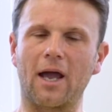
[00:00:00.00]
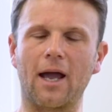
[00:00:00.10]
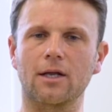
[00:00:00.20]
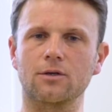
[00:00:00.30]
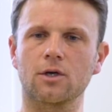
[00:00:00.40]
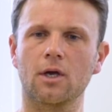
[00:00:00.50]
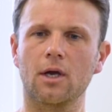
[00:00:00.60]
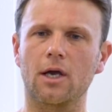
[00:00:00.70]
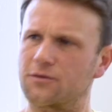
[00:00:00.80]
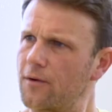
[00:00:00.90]
And
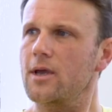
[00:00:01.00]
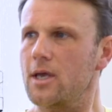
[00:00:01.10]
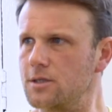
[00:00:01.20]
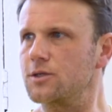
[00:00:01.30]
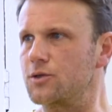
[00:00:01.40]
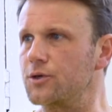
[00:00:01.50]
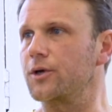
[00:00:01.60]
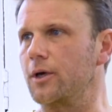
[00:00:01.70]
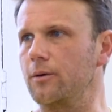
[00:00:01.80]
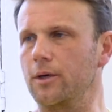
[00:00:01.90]
it's very easy to
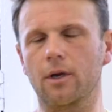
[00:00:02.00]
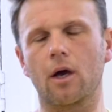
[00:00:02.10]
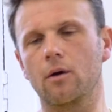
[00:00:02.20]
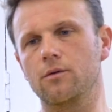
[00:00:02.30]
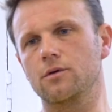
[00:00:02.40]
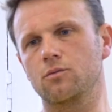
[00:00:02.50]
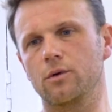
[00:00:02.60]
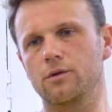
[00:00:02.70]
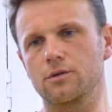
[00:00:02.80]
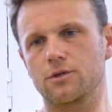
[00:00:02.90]
do, you know,
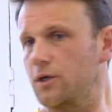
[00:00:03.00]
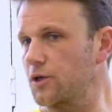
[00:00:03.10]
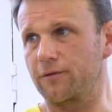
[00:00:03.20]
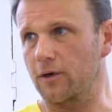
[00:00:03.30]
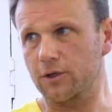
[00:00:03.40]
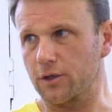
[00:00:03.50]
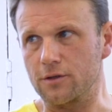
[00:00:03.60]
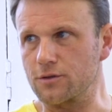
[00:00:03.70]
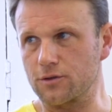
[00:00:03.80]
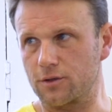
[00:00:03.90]
there's search
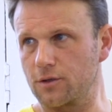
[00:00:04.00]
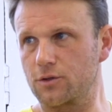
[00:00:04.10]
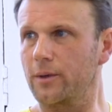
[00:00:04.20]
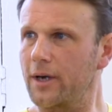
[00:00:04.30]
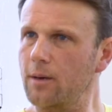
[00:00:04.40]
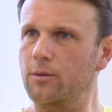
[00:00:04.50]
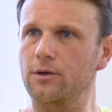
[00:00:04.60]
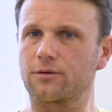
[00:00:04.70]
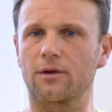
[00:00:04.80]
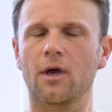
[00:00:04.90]
functions to enable
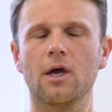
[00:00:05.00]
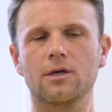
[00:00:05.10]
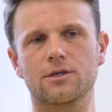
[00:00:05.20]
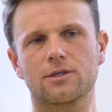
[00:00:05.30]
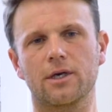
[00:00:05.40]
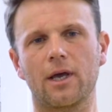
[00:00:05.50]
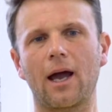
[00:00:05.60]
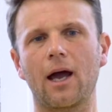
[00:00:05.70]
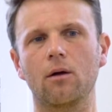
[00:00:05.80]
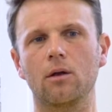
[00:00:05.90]
you to see
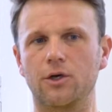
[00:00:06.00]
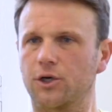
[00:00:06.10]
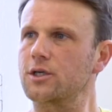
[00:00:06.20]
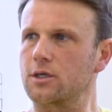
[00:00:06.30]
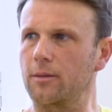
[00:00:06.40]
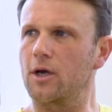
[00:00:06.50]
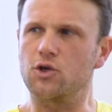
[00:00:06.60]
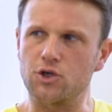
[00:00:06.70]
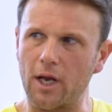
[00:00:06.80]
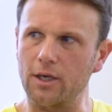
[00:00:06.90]
how legitimate
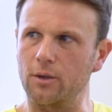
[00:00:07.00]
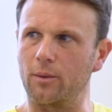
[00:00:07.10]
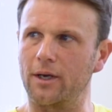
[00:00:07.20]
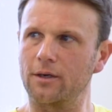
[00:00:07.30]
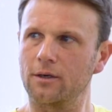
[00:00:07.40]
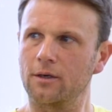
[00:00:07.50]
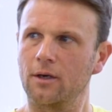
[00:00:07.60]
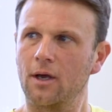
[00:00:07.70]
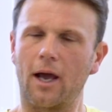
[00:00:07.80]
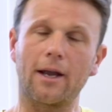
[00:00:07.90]
and genuine
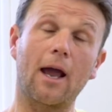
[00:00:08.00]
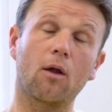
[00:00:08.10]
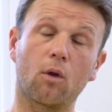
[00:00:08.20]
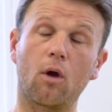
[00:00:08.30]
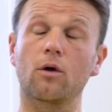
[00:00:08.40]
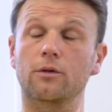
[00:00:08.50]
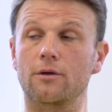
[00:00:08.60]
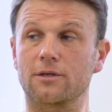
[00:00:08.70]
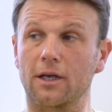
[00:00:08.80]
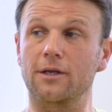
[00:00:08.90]
and how long
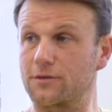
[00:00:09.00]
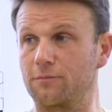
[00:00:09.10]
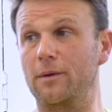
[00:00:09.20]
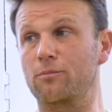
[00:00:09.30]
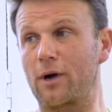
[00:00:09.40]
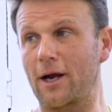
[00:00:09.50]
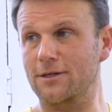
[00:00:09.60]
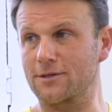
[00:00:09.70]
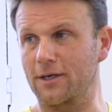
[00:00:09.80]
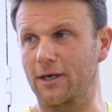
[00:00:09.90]
those clinics have been
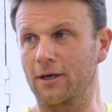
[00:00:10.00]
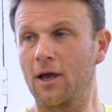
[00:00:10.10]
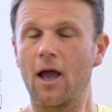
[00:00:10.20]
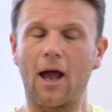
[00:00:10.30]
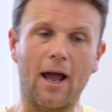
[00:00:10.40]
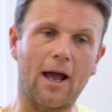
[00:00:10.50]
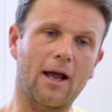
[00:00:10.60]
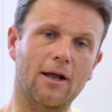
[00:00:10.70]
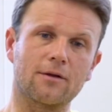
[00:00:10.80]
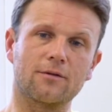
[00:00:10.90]
practicing
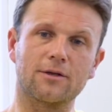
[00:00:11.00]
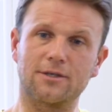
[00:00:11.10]
and the